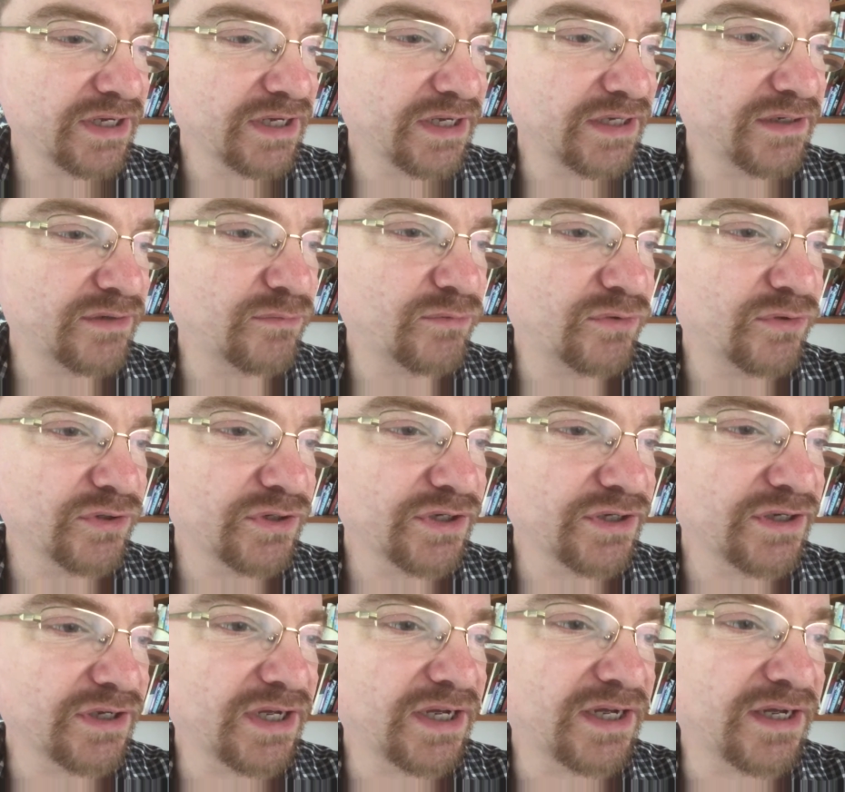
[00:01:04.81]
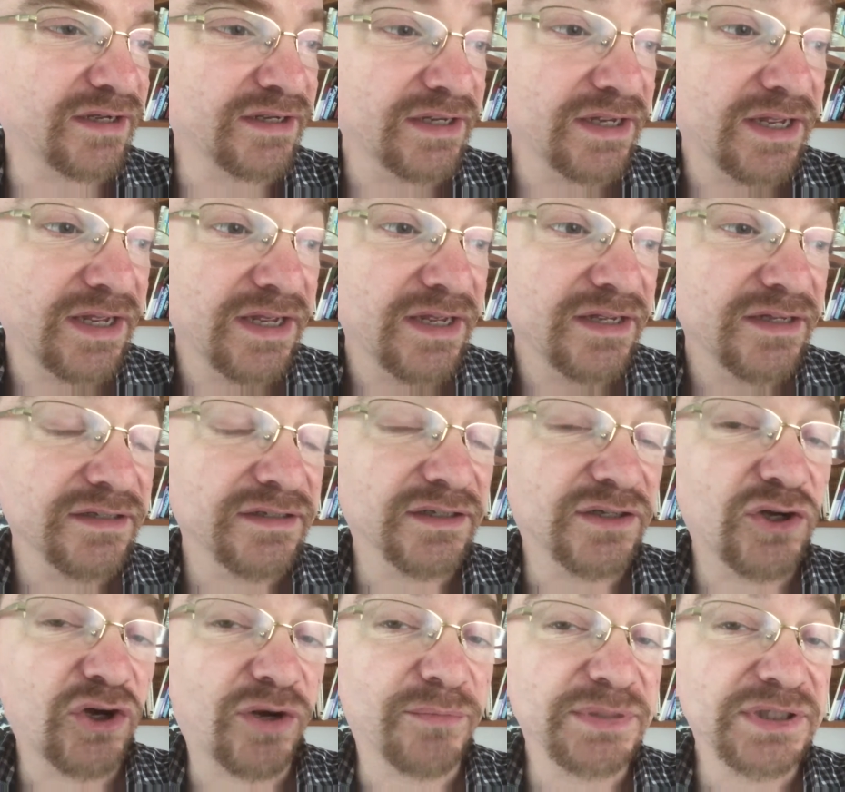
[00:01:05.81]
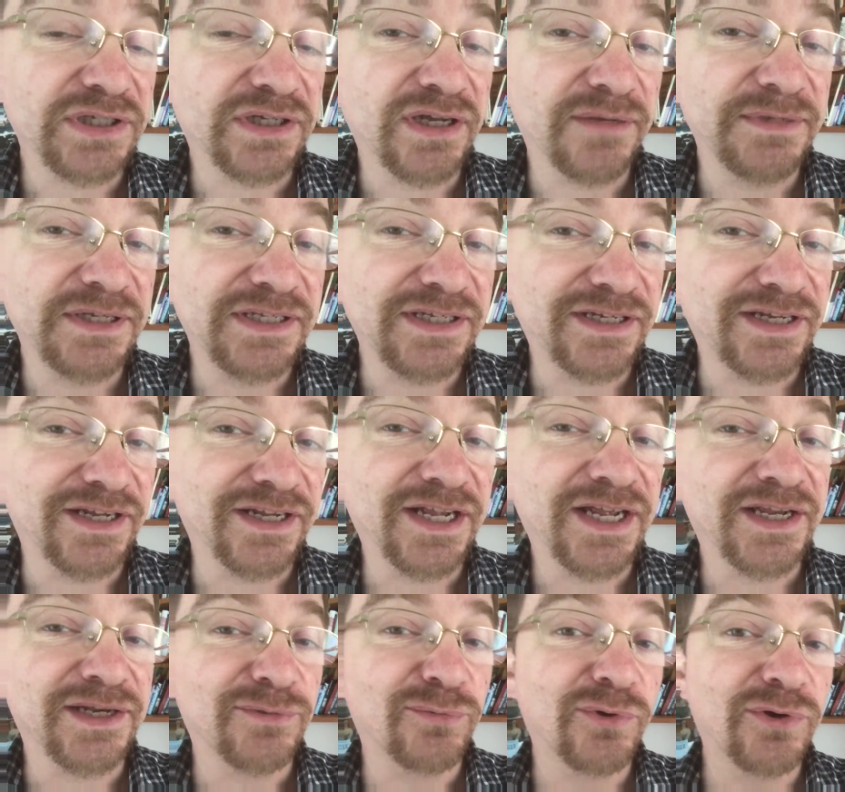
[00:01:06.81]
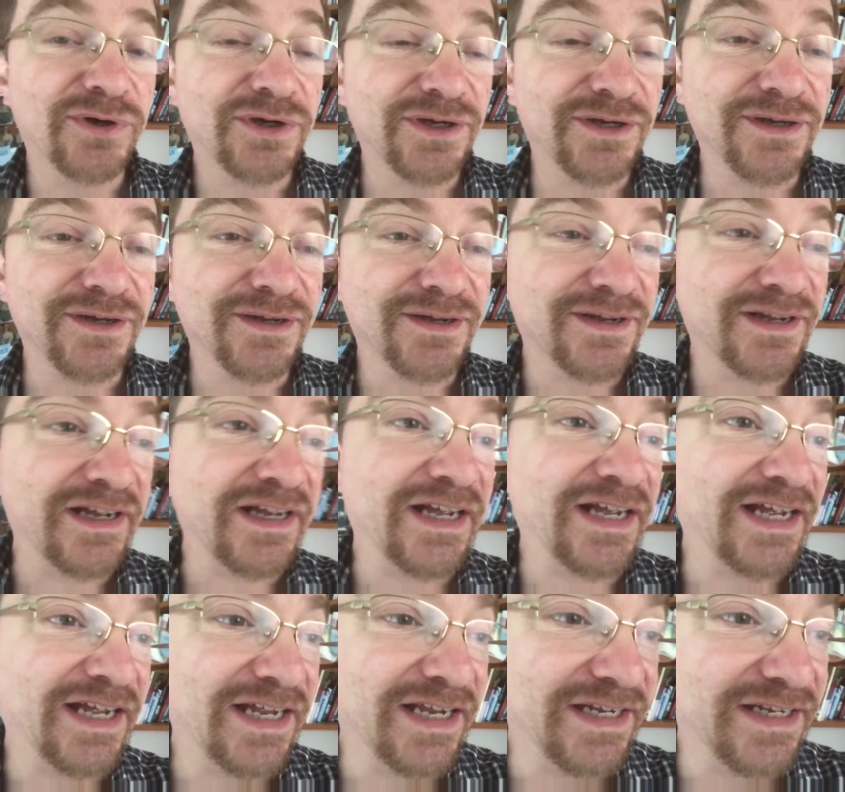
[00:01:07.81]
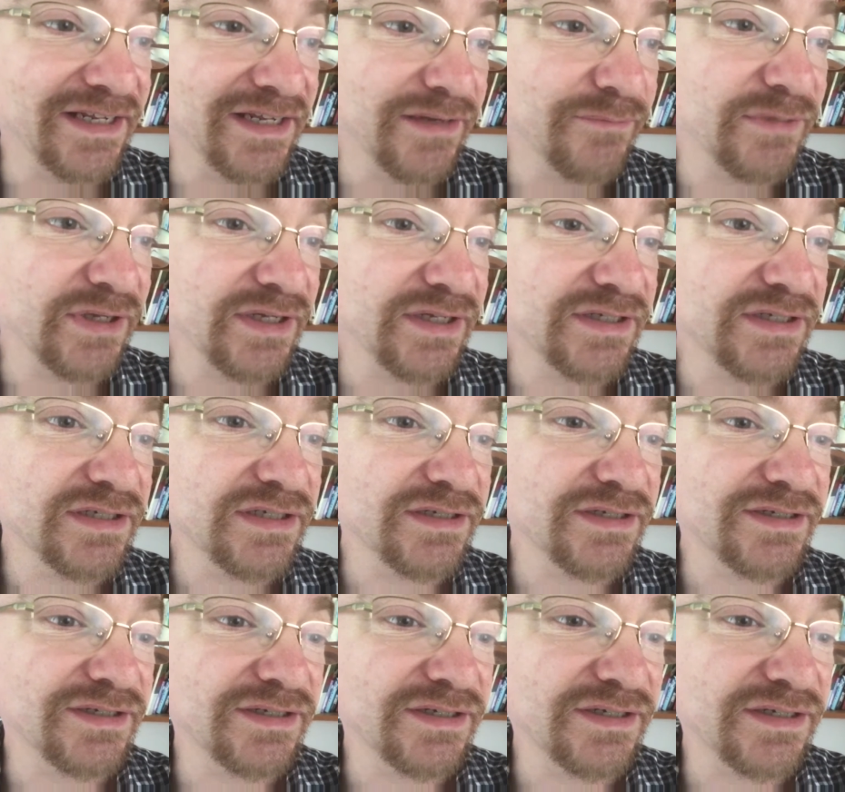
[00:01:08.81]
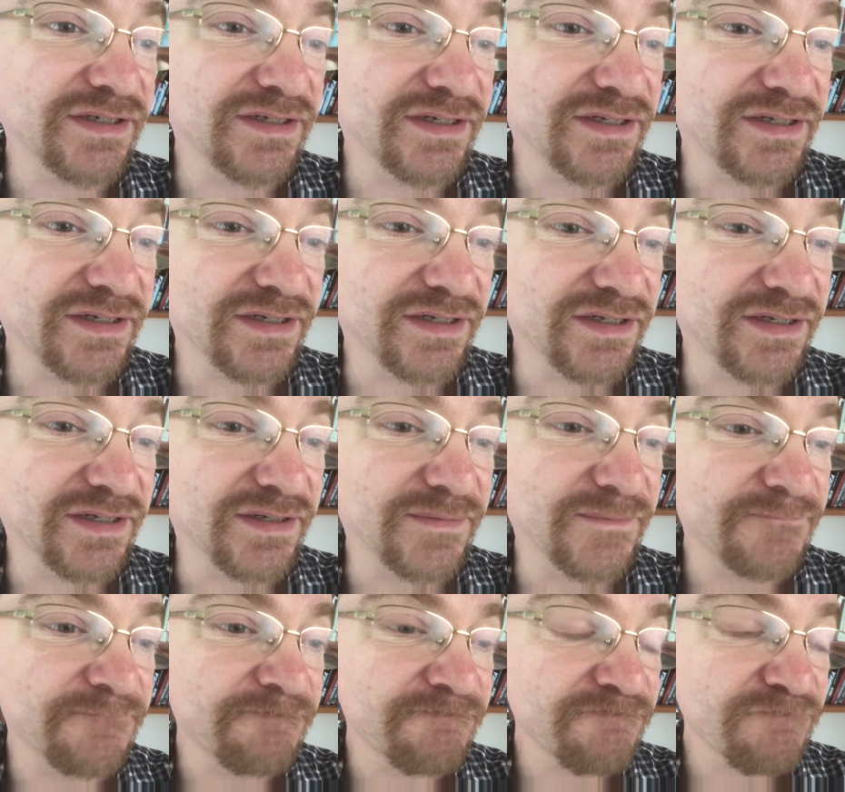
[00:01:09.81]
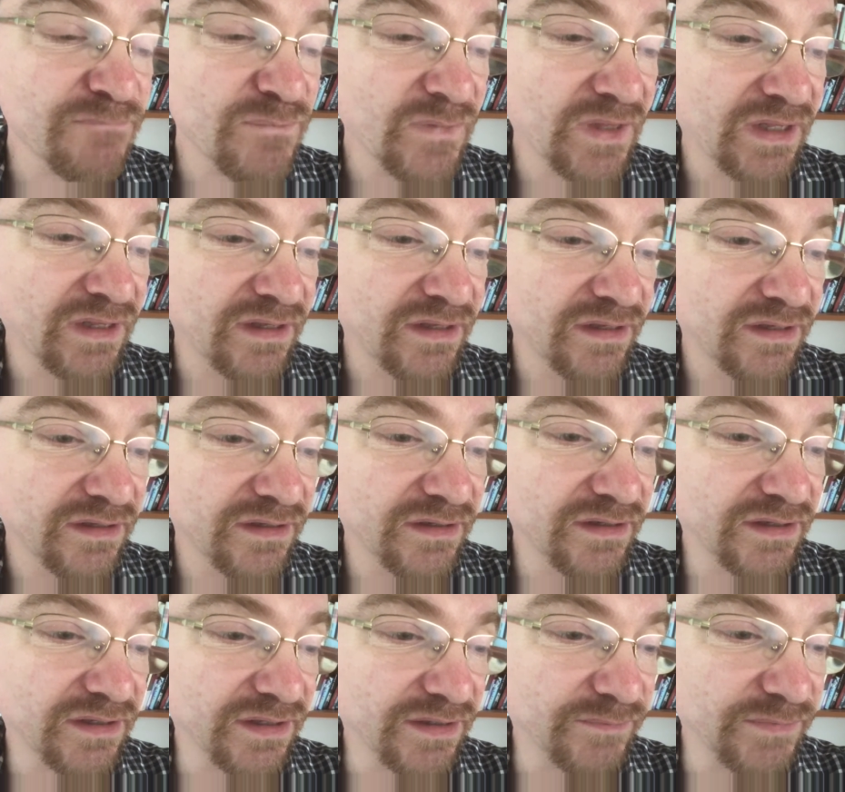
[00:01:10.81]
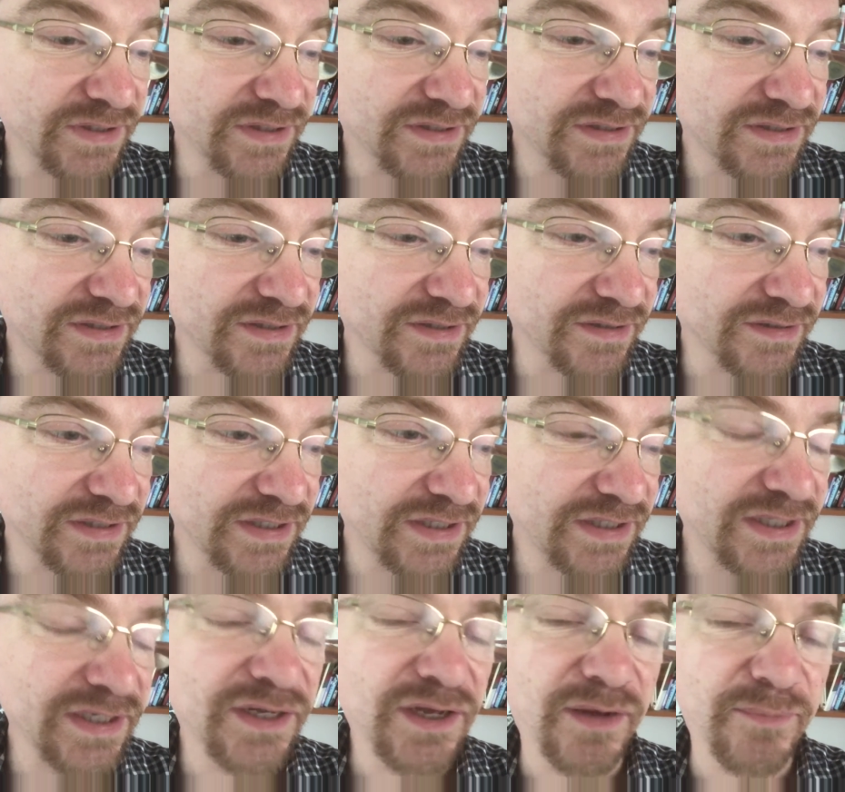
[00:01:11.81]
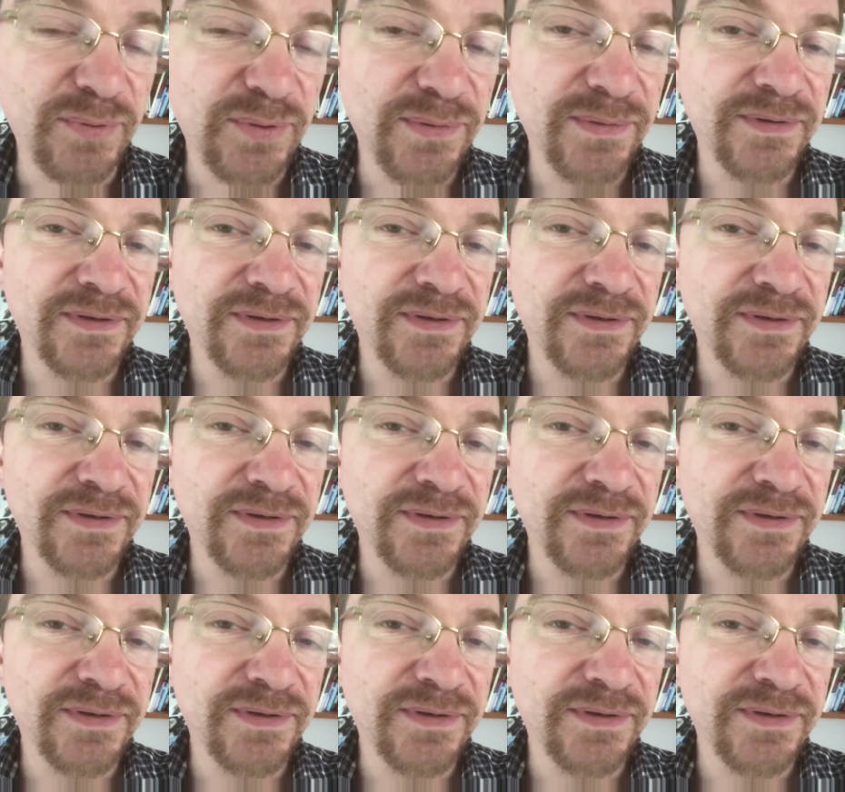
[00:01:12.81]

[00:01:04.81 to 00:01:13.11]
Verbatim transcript: Hannah Walker. Ah, the cops are coming to get Hannah Walker, and um, it's uh, um, it's uh, heating up.